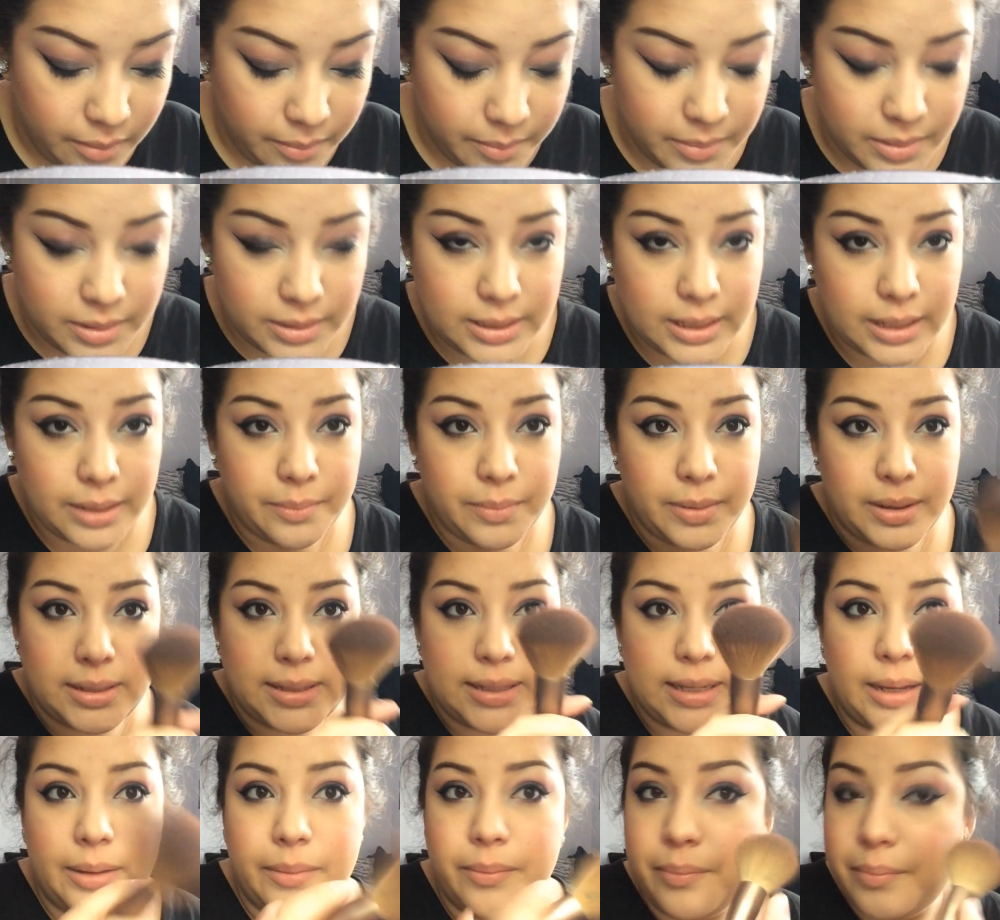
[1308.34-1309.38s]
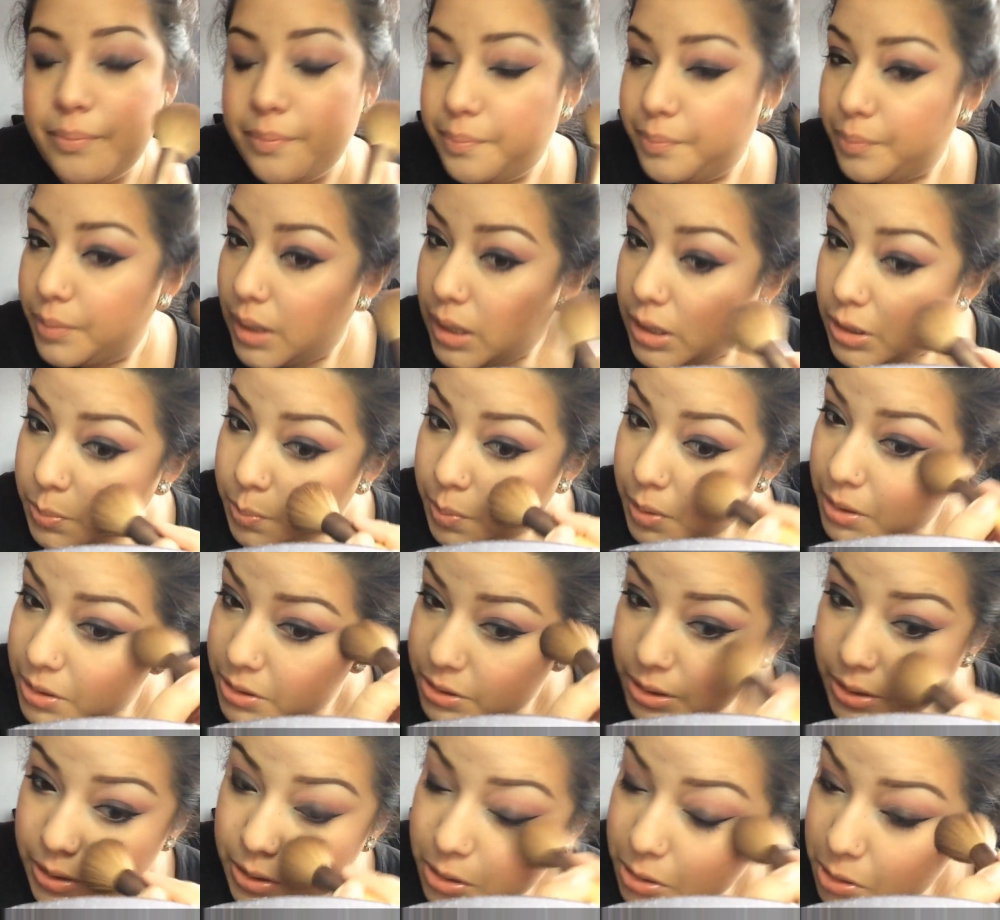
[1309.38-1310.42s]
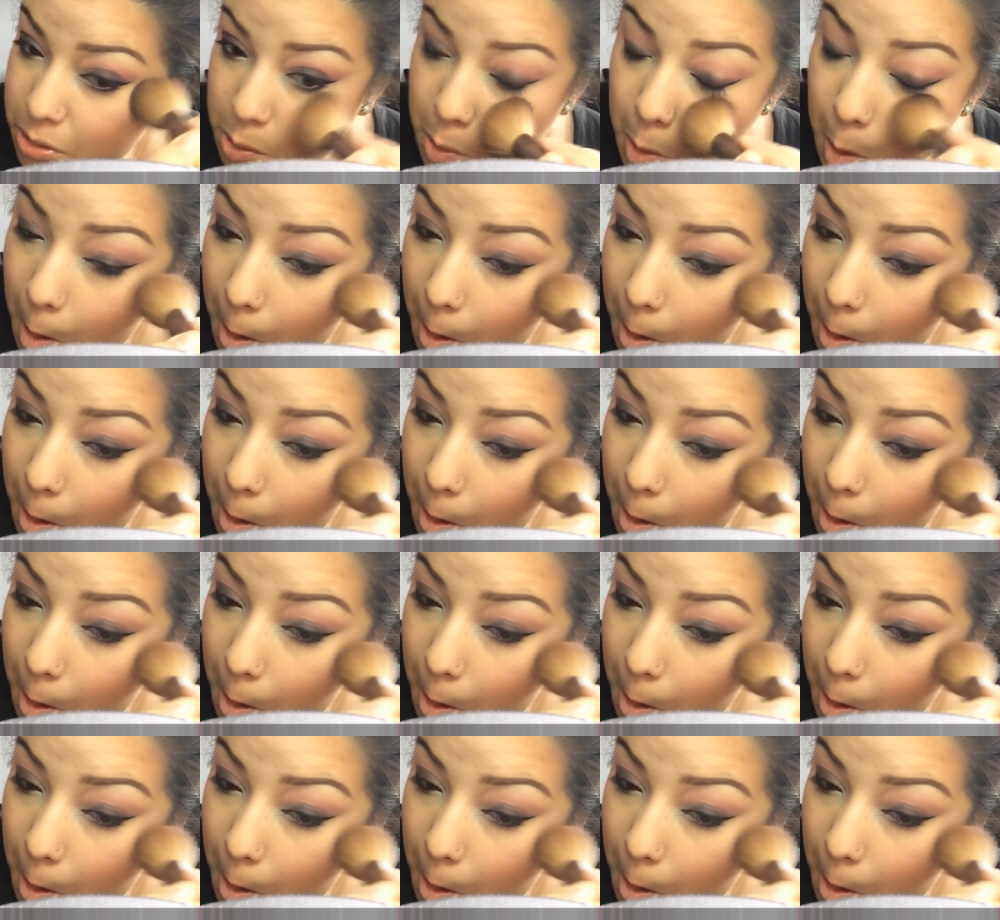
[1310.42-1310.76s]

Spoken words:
I'm going to take my same blush brush and just